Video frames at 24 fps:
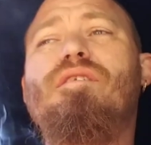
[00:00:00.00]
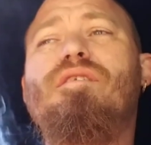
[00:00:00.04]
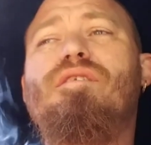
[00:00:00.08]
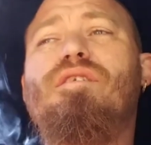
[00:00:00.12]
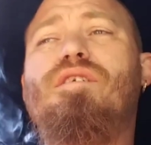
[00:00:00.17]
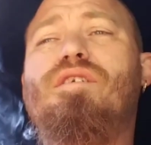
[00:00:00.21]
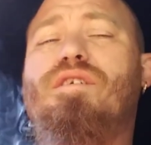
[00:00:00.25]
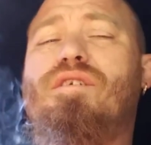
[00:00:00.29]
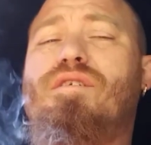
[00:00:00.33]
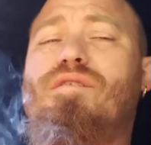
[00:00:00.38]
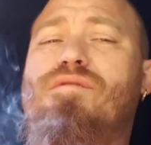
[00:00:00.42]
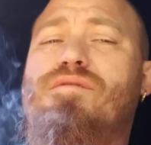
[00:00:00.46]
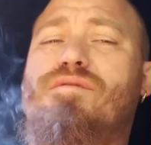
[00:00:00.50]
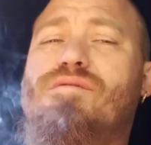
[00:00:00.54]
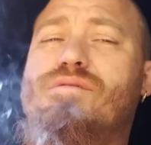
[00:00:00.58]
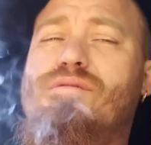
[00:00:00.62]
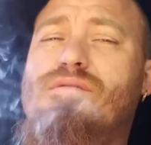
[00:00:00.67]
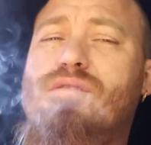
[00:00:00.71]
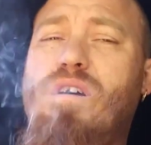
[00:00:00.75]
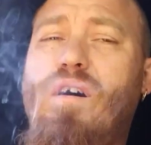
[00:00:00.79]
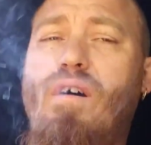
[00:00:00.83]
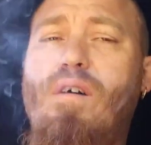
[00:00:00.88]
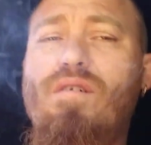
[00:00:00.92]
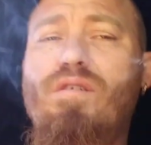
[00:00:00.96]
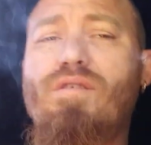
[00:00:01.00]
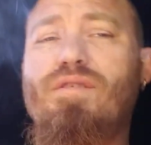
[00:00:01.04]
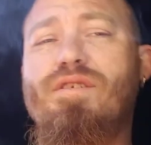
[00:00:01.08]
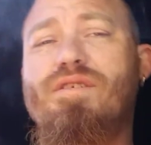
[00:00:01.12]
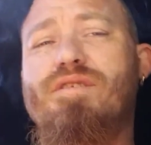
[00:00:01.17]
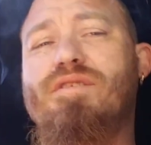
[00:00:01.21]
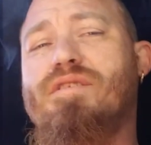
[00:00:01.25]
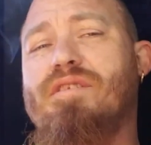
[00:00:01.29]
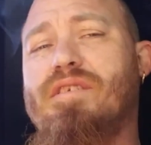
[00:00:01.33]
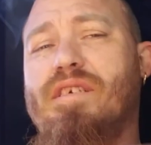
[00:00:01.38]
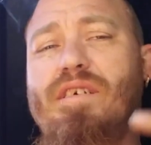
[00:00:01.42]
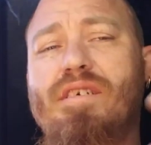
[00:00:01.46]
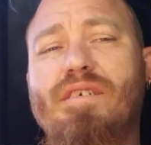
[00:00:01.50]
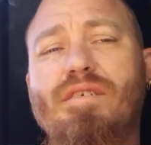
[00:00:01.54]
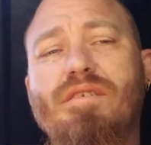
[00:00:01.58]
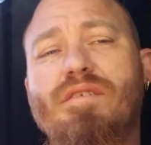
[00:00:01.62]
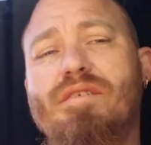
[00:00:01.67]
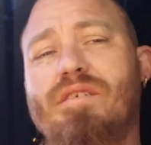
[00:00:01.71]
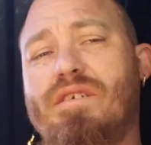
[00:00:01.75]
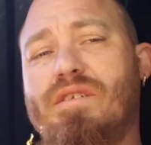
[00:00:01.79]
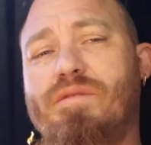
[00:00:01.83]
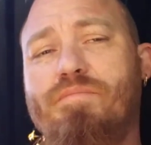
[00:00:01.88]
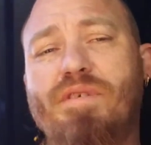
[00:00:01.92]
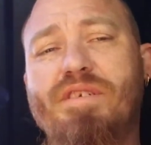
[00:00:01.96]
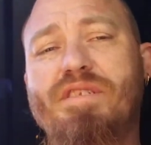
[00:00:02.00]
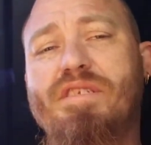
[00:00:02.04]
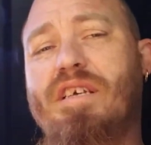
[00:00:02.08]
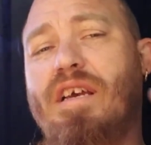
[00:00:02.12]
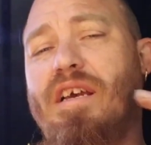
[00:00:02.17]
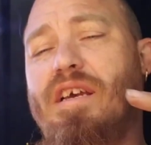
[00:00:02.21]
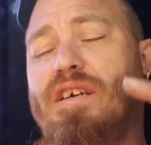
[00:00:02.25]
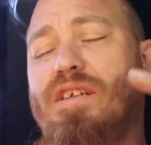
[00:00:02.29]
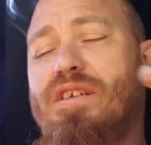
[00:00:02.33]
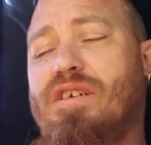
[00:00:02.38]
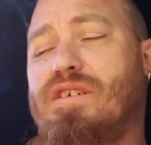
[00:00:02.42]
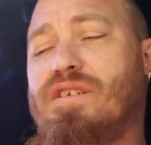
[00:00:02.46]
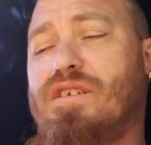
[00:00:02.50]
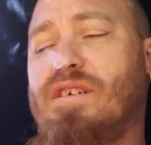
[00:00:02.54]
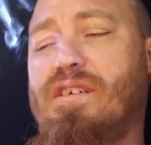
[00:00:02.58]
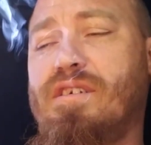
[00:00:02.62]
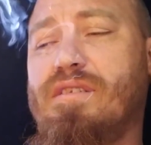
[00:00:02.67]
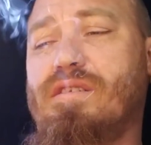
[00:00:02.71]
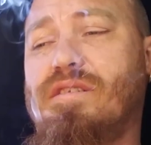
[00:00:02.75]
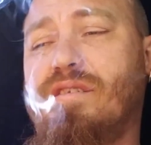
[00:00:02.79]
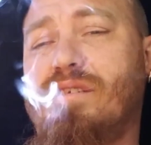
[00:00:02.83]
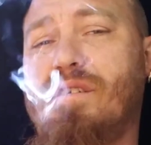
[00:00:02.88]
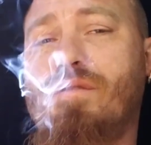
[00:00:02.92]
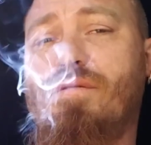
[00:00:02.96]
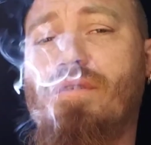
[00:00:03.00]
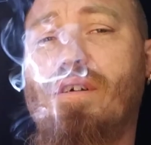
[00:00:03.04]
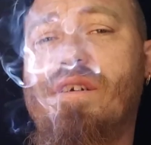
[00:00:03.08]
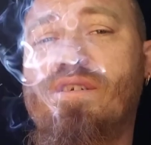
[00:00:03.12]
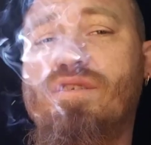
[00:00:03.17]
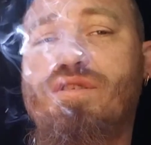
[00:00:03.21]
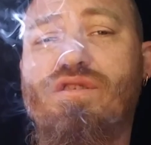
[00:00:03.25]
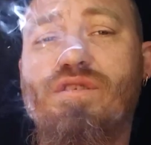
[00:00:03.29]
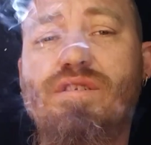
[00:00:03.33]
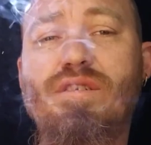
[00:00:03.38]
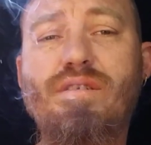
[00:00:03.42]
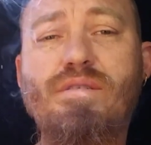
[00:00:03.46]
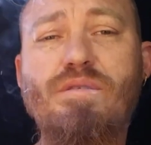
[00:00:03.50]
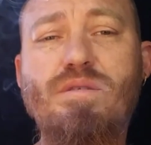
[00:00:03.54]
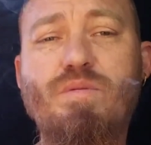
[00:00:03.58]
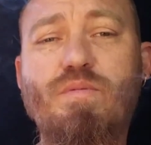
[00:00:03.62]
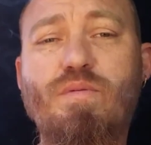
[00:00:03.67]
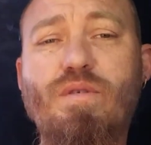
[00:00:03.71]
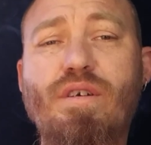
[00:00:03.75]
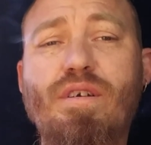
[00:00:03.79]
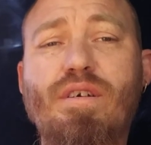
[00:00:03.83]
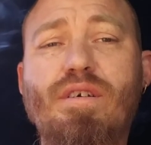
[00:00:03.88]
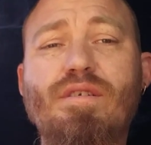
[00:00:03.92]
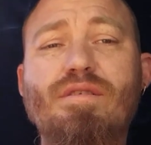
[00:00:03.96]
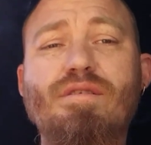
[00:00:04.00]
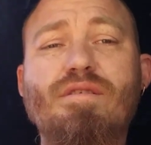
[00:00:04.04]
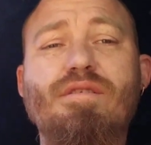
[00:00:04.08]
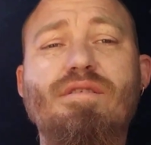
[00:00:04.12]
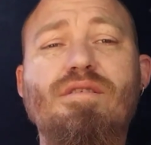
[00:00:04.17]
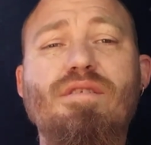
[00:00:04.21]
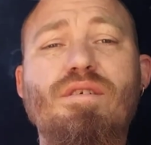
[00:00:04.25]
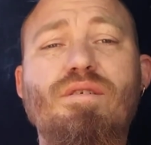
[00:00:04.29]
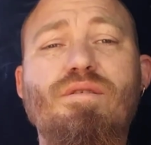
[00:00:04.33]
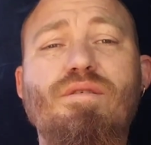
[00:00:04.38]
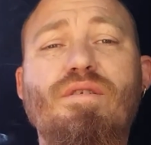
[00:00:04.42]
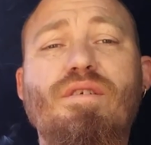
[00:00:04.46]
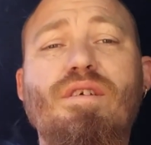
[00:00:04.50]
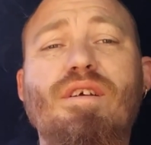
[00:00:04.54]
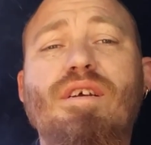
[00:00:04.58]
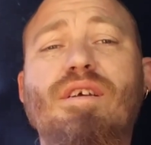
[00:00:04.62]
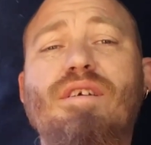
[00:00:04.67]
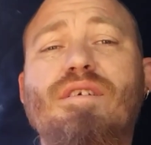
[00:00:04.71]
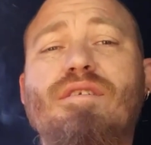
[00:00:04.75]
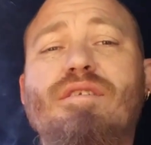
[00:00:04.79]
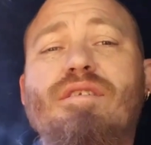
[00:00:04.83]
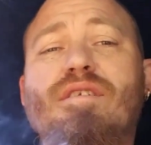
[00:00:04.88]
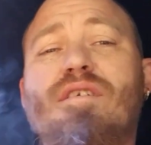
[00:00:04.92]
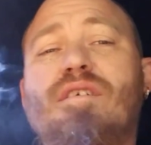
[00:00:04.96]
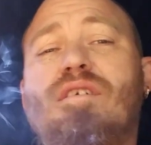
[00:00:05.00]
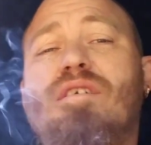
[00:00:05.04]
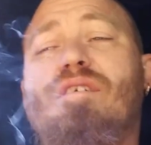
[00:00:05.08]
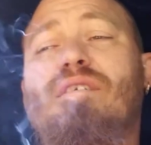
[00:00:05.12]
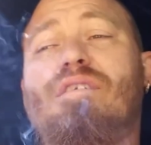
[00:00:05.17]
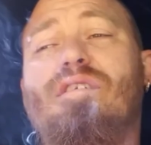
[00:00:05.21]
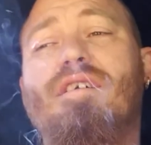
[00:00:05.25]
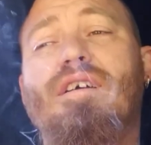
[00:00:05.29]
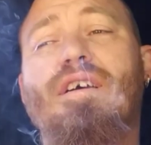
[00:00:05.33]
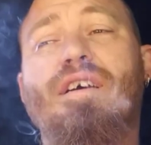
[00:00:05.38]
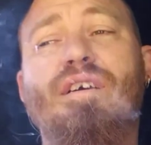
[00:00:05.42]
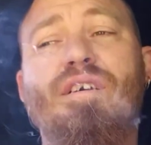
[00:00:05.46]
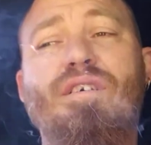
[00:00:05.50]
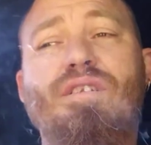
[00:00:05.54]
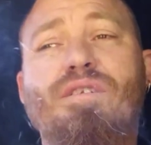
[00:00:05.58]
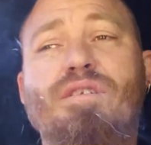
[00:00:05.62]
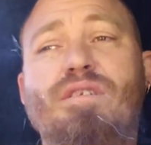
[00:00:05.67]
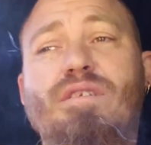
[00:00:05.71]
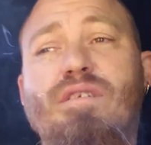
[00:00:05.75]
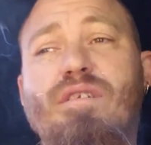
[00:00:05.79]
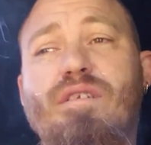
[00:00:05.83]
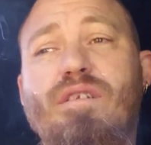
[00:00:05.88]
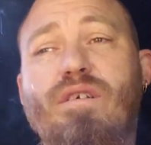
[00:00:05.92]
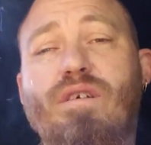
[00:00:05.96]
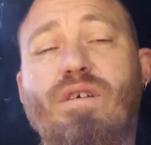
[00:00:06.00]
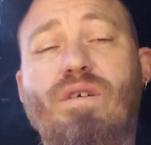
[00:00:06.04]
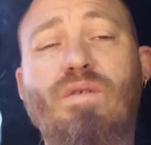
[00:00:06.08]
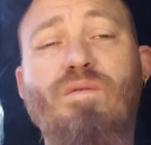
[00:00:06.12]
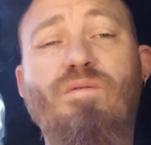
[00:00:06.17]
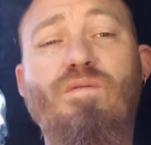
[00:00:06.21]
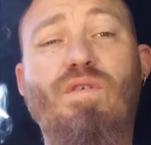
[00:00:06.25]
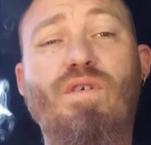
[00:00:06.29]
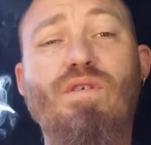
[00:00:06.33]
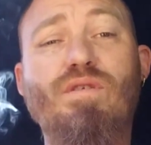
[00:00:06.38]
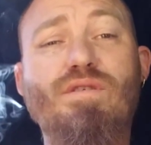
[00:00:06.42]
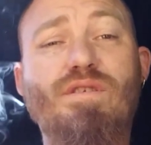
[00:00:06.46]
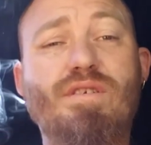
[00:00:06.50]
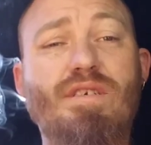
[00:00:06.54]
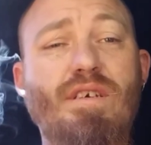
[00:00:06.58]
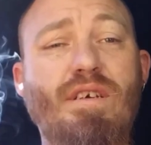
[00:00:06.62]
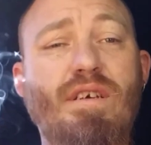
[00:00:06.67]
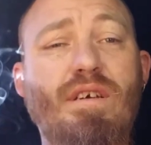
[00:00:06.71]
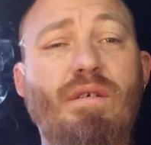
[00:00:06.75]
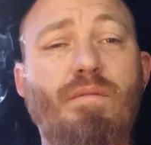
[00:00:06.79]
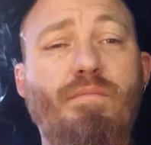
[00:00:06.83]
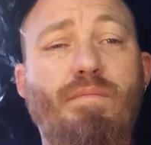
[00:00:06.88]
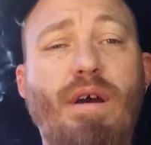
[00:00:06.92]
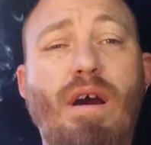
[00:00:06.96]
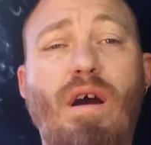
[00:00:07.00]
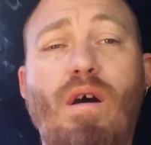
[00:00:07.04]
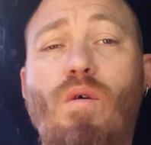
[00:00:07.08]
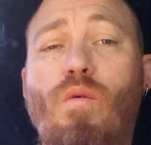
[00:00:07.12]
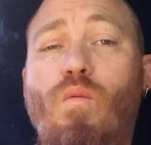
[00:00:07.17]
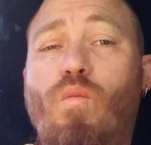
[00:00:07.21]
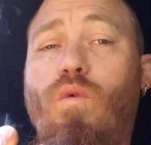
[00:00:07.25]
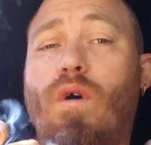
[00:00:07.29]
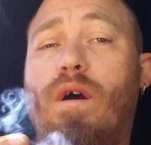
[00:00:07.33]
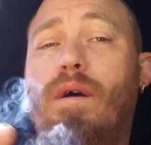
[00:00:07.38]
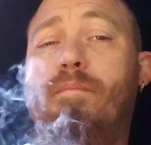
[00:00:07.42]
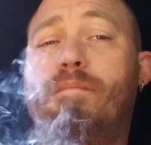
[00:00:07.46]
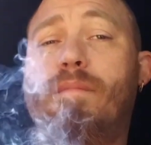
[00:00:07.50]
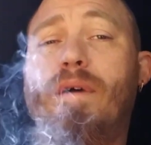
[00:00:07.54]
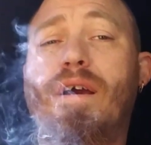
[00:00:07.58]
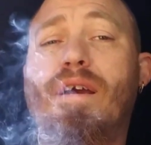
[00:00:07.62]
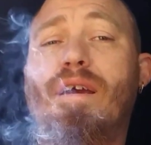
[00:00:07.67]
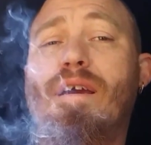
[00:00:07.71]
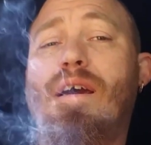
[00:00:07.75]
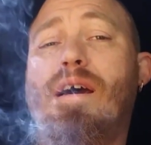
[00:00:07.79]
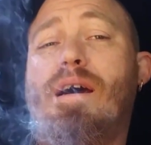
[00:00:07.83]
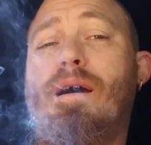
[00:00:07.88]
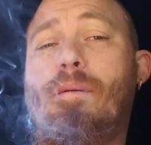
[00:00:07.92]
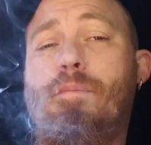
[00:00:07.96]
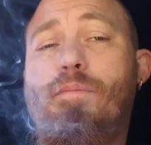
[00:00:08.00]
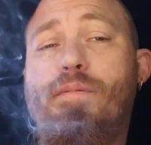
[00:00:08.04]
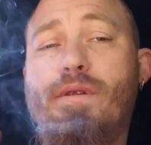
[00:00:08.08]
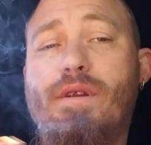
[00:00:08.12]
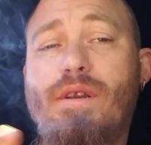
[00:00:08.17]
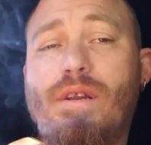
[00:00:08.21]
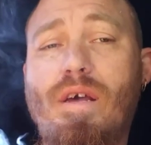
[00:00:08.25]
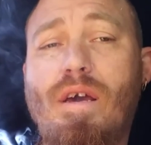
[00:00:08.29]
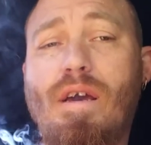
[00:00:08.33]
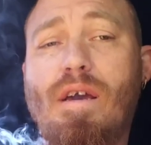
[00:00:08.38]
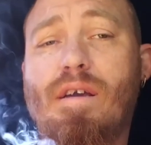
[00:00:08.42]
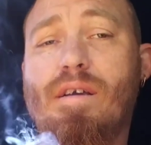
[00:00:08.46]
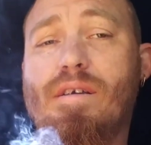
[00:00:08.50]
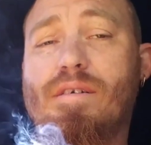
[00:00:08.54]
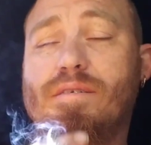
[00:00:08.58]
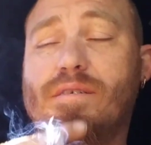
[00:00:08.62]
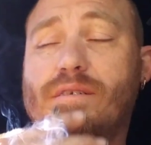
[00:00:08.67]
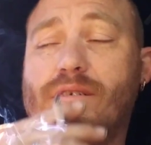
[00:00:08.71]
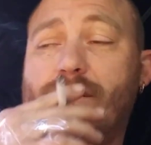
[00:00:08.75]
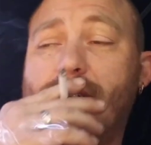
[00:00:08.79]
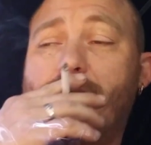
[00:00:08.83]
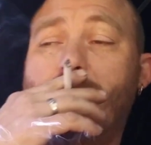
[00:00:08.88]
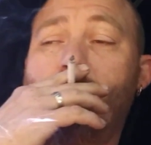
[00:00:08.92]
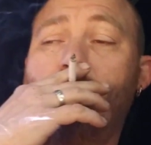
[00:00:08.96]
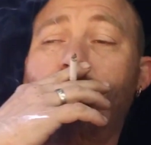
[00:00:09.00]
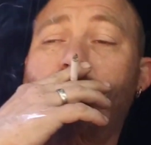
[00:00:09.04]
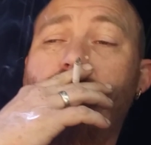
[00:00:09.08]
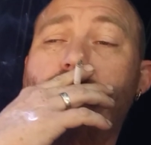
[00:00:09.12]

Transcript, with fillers: You know, all these things need to be taken into consideration as we're considering and conversing about what might happen next.